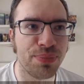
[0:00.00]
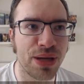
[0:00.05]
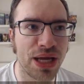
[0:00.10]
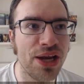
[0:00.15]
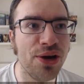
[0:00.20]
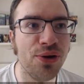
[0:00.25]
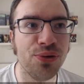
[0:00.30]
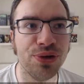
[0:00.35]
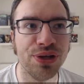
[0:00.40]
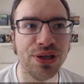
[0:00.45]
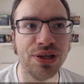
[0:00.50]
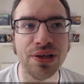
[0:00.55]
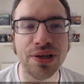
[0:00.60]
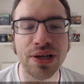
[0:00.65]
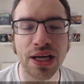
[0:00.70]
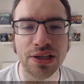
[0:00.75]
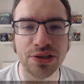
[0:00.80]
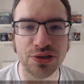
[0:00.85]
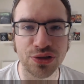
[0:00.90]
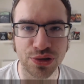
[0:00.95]

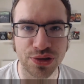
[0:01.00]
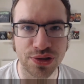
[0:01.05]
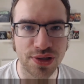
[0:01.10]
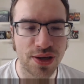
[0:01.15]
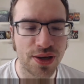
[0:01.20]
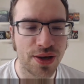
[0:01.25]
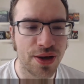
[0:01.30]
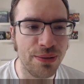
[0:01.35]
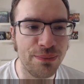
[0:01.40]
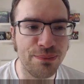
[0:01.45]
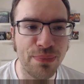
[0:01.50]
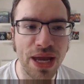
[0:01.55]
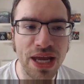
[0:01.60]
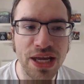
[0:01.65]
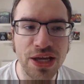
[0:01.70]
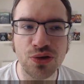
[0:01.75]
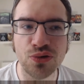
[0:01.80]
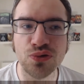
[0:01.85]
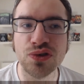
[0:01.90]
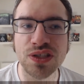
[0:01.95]
period, and just
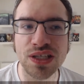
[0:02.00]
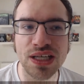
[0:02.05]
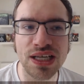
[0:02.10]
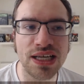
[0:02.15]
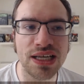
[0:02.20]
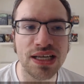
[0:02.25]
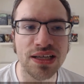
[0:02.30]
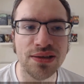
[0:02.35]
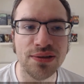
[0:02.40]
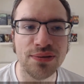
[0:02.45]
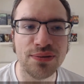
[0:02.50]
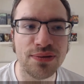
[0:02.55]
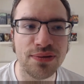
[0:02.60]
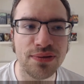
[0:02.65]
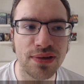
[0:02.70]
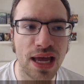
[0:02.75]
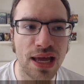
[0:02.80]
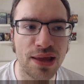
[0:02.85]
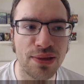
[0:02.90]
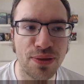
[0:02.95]
make you see
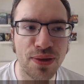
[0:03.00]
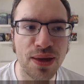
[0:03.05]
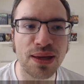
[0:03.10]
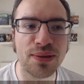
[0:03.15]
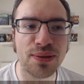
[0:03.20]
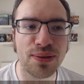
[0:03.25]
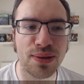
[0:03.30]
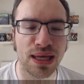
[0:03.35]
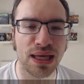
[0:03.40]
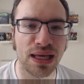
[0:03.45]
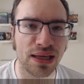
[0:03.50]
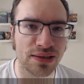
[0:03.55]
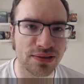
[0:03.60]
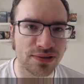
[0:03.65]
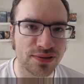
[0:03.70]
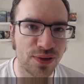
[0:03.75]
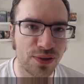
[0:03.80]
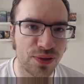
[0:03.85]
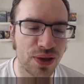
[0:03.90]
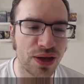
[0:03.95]
and think
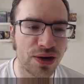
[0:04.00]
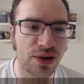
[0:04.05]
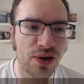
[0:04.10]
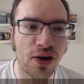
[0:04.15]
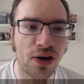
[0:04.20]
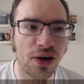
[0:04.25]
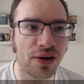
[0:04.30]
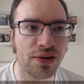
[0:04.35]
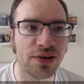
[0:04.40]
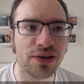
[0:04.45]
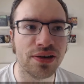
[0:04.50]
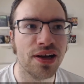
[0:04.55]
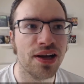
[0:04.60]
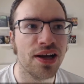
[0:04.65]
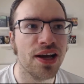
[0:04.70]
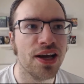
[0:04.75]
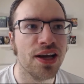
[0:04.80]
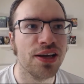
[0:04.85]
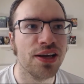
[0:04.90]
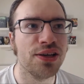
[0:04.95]
things that aren't,
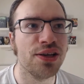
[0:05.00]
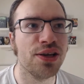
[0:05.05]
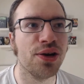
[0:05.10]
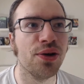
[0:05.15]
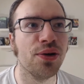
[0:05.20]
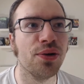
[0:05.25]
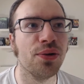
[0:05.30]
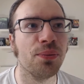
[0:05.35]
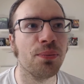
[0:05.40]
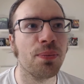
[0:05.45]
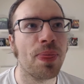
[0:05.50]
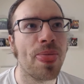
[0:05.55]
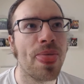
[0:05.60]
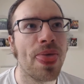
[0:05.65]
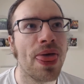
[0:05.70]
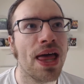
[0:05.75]
you know,